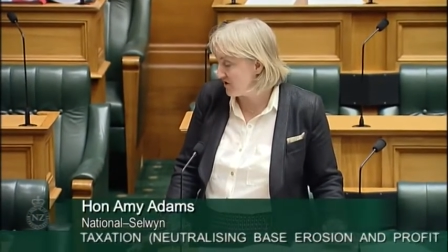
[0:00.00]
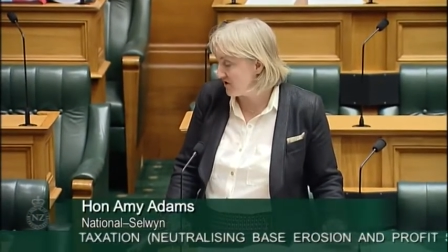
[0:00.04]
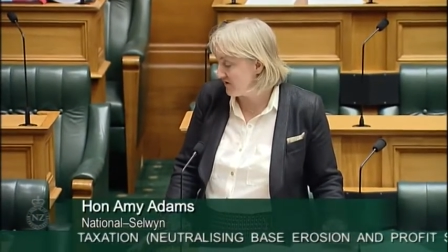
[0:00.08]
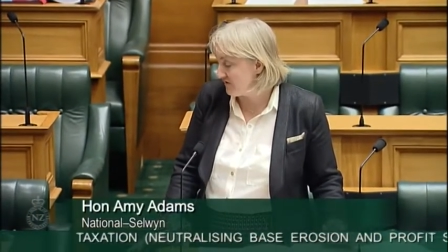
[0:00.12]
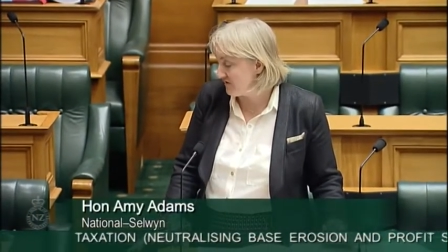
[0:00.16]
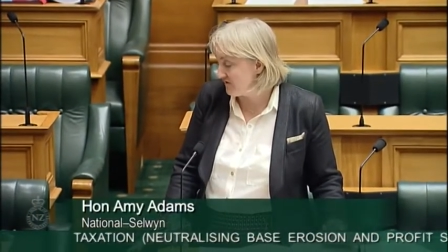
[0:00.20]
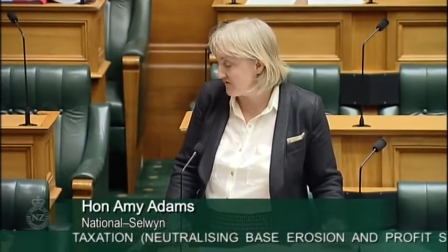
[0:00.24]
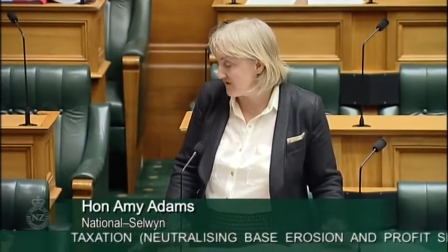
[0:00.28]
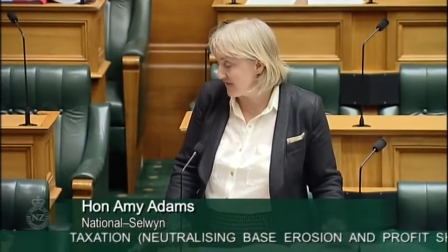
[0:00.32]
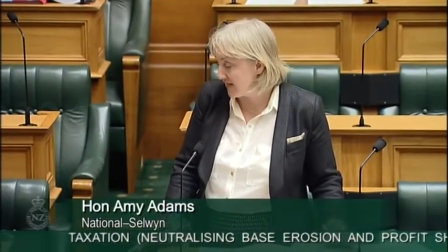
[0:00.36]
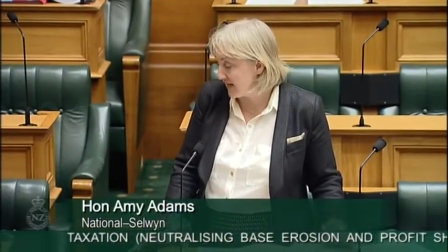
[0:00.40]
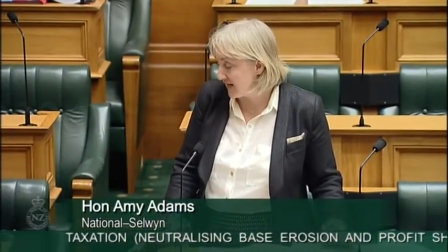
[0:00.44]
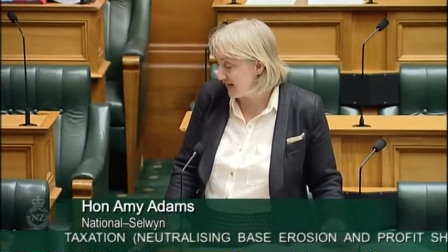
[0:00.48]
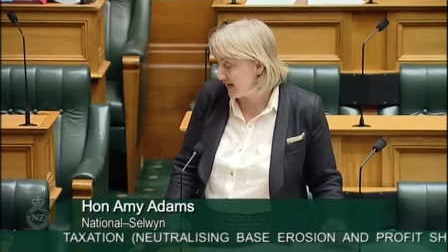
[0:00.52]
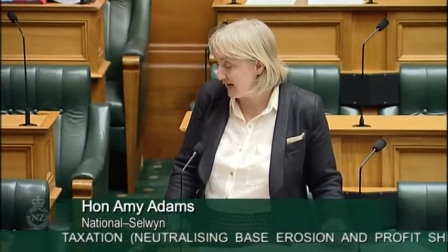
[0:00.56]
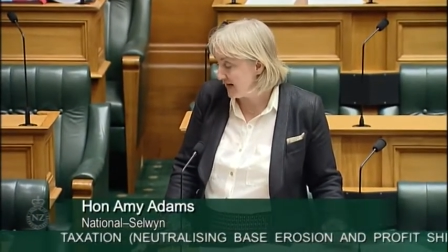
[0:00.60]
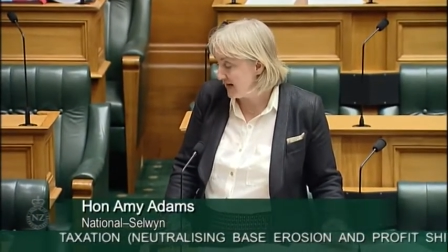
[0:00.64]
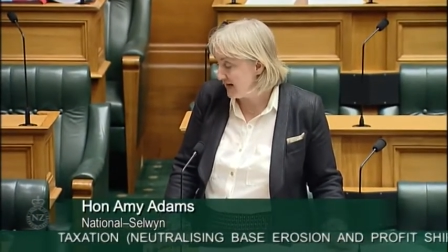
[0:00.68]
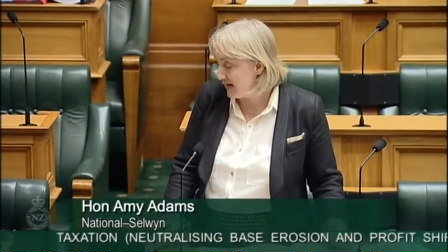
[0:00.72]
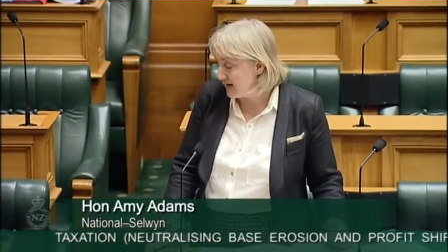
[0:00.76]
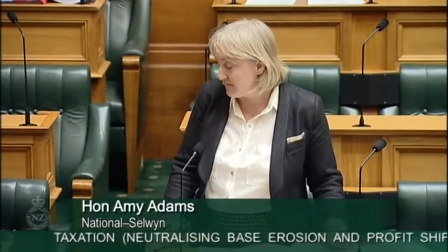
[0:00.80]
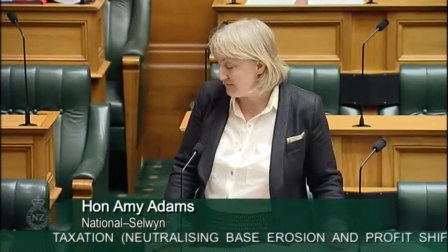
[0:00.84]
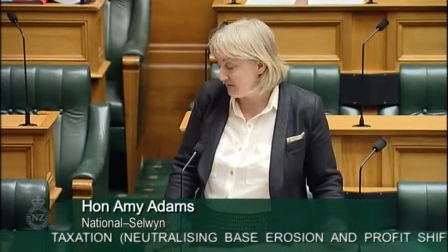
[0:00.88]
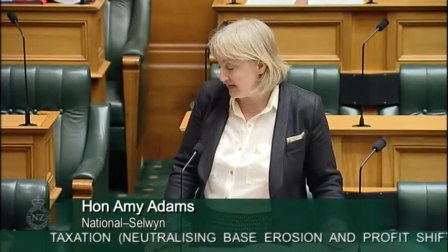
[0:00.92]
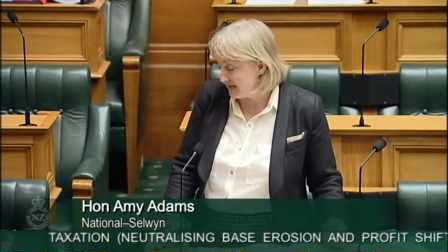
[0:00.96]
shifting
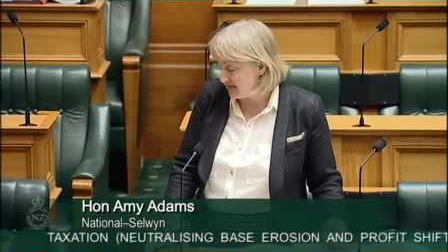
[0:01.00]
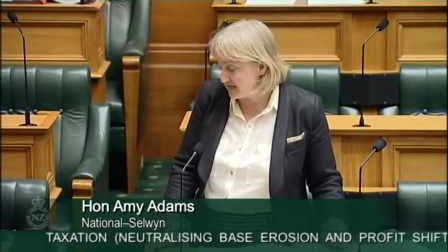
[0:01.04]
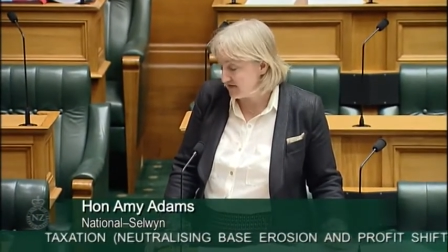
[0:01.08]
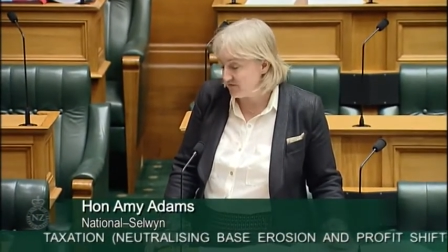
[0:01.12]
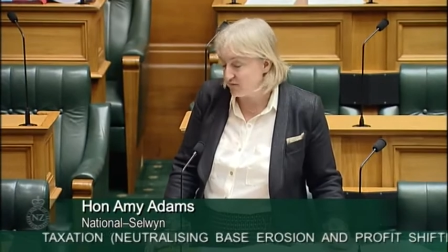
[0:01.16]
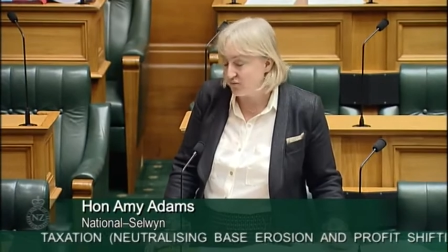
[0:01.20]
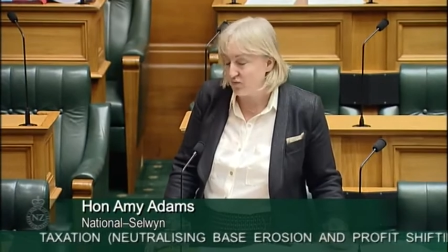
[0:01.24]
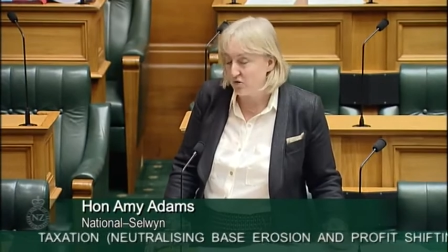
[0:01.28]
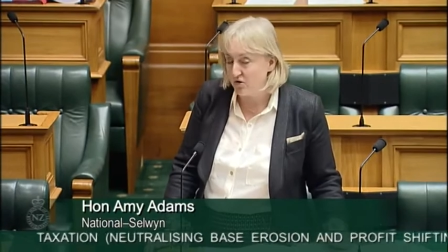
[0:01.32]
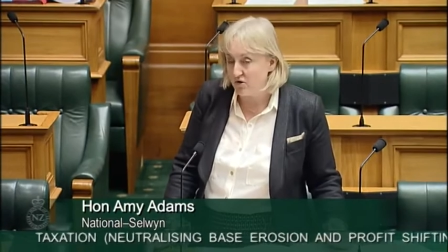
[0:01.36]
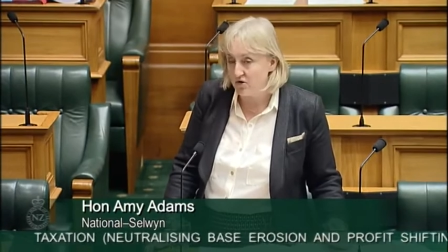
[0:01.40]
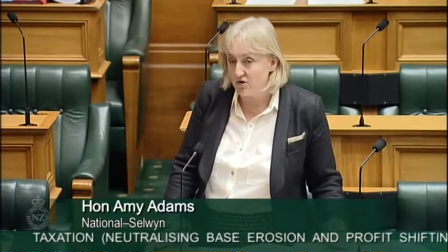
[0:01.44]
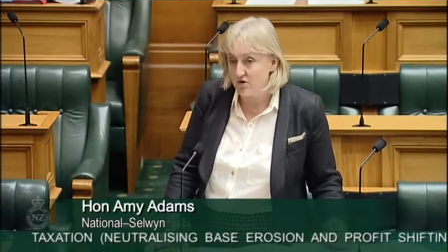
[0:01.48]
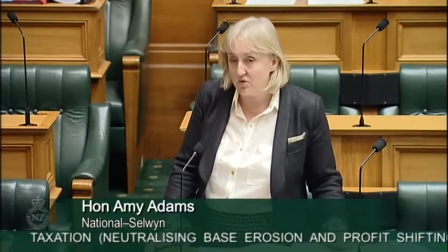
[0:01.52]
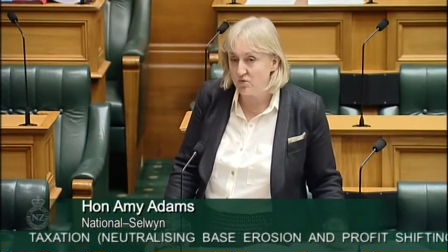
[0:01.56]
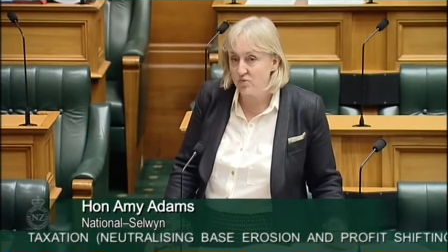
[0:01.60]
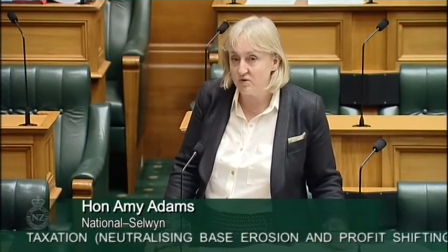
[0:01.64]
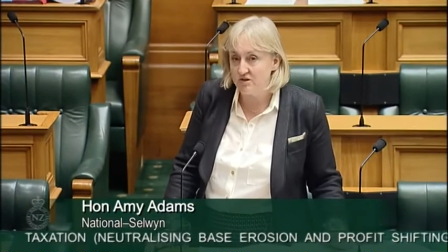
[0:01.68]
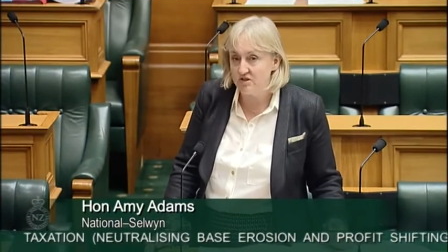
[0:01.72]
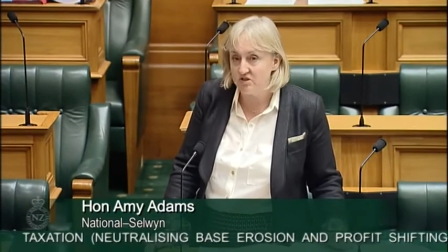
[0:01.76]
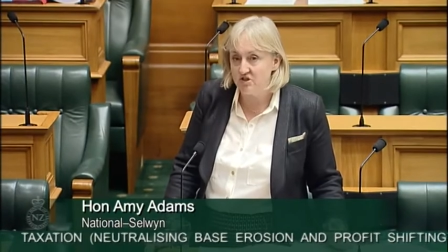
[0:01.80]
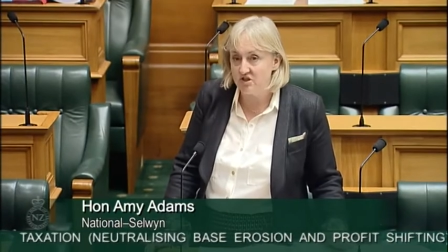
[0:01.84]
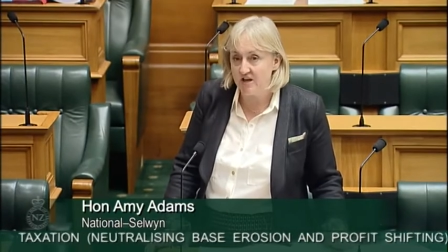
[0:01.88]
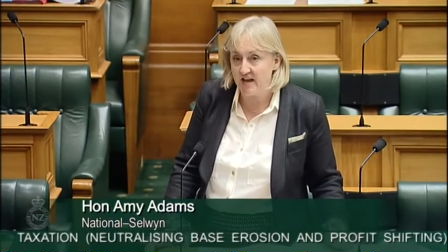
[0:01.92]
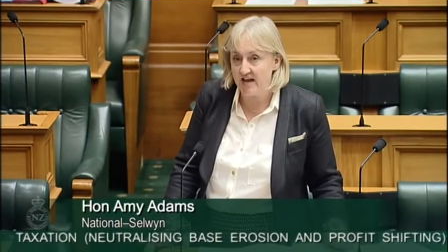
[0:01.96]
piece of work,
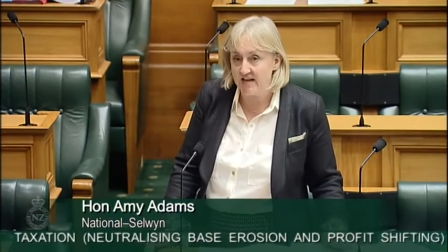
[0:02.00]
which,